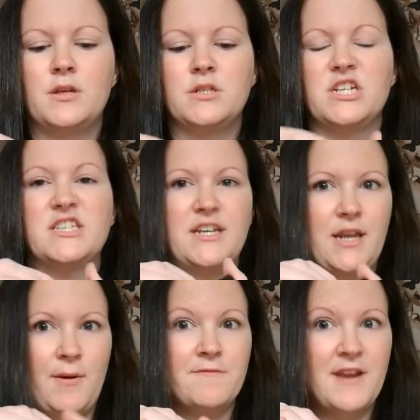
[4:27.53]
Just so you
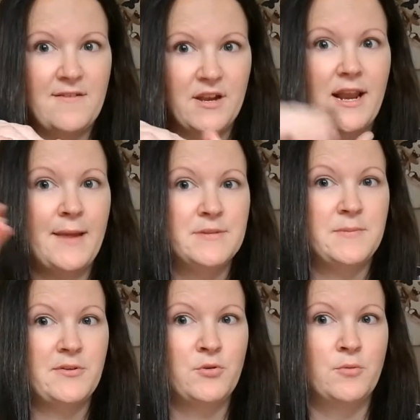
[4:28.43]
know, I've never claimed to
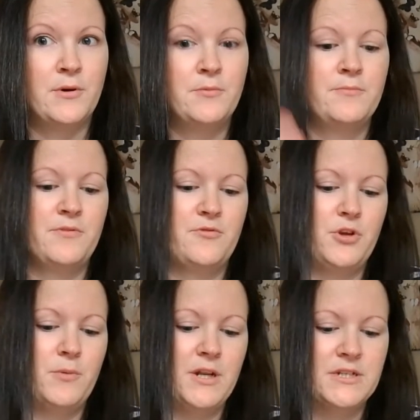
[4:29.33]
be normal, before
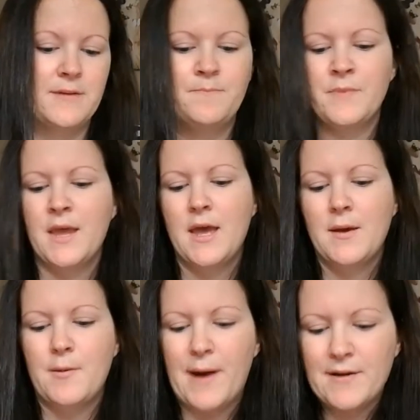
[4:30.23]
you wonder.
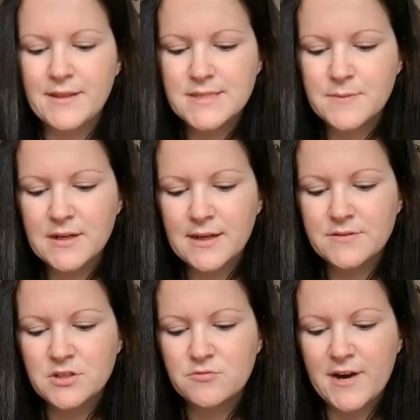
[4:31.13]
Apparently this one
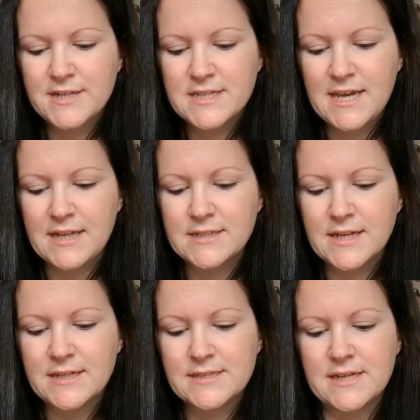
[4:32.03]
gives you a red tint
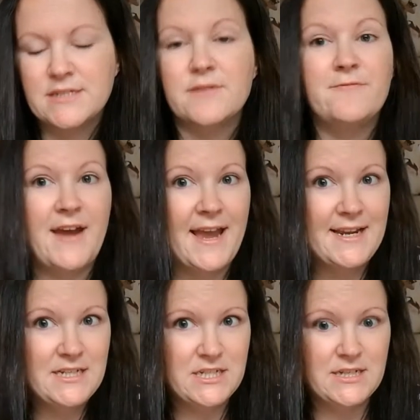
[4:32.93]
and it stays on for
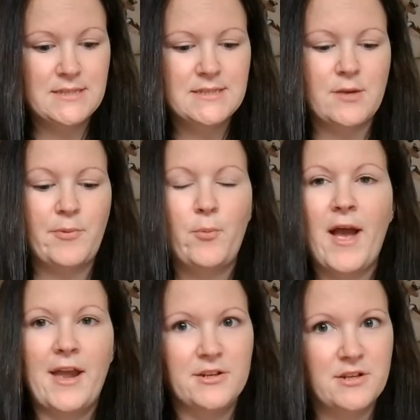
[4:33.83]
ages, so
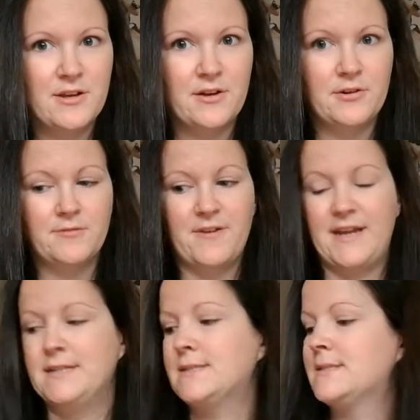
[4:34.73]
beware you don't get it on your
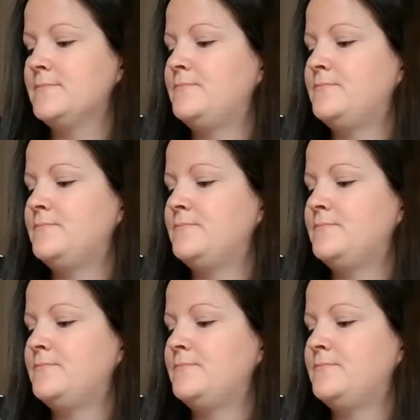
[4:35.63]
face.